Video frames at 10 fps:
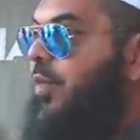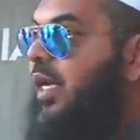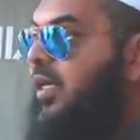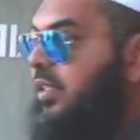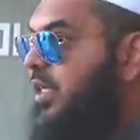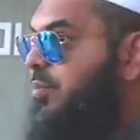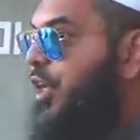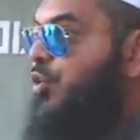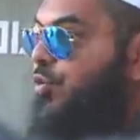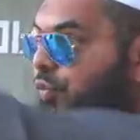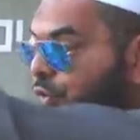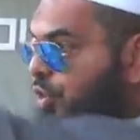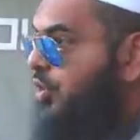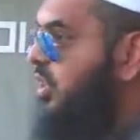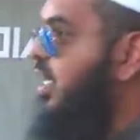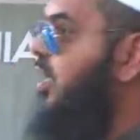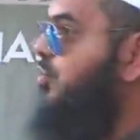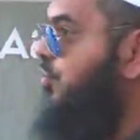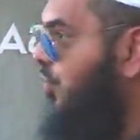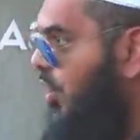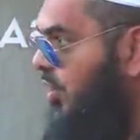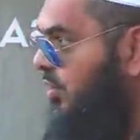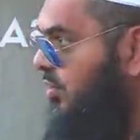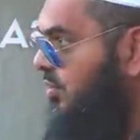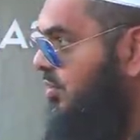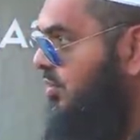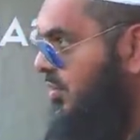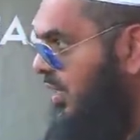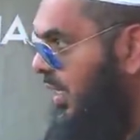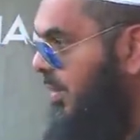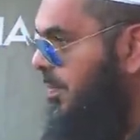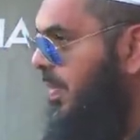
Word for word: But it doesn't mean you force the child to fall, right?